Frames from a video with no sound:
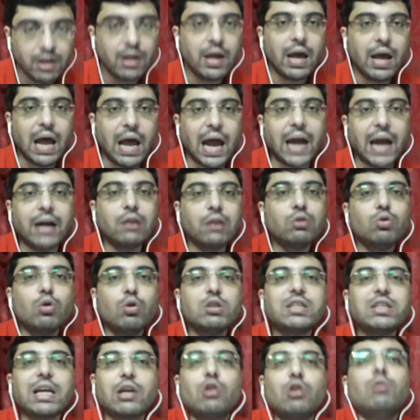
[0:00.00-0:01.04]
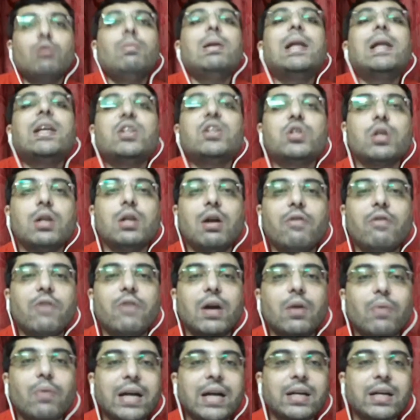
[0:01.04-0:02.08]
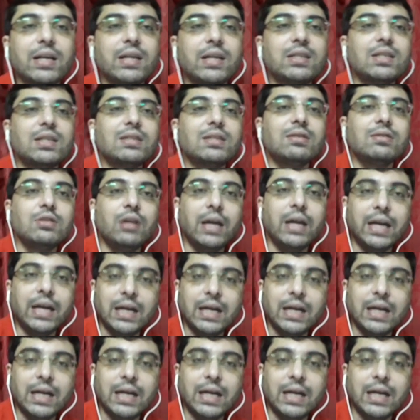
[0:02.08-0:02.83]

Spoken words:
And those accumulation of advantages in